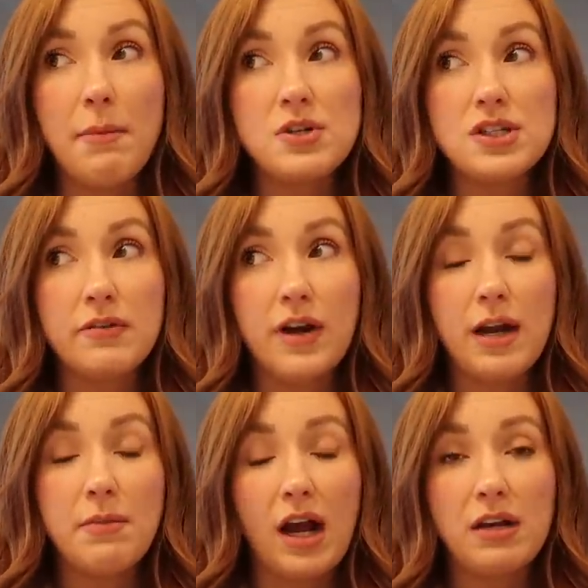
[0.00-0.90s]
I'm just
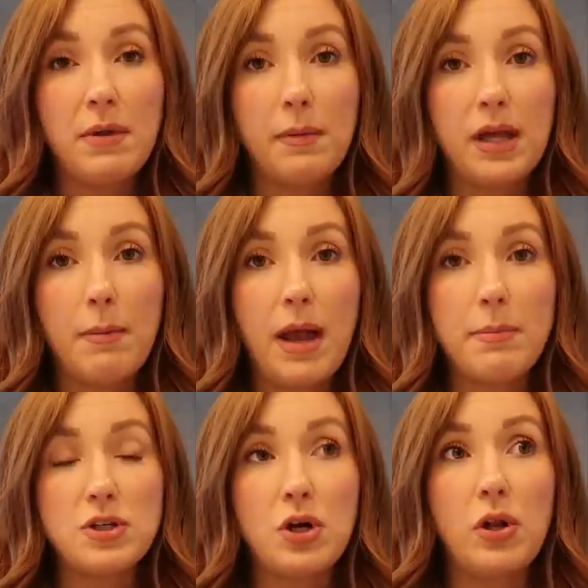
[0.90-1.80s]
afraid I'm not gonna be able to get my
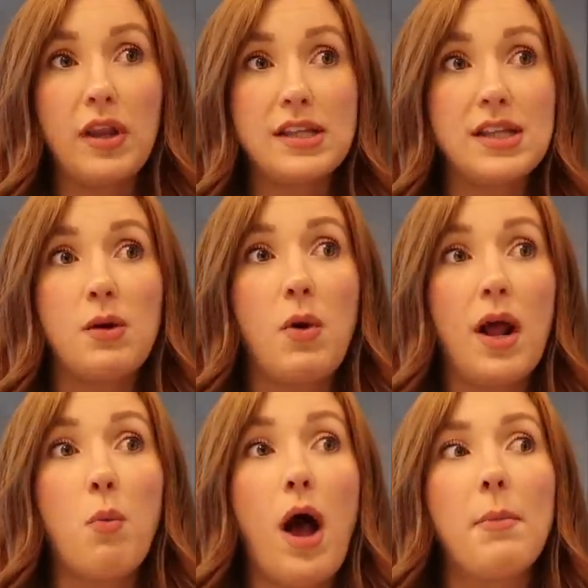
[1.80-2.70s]
epidural and that's like what
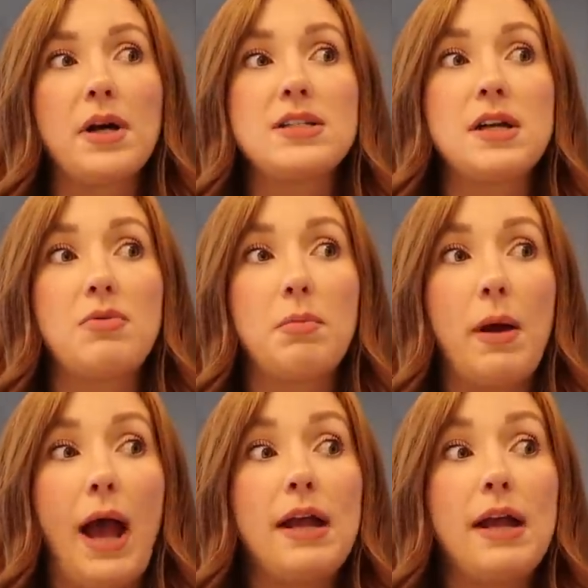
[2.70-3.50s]
I want because I, I,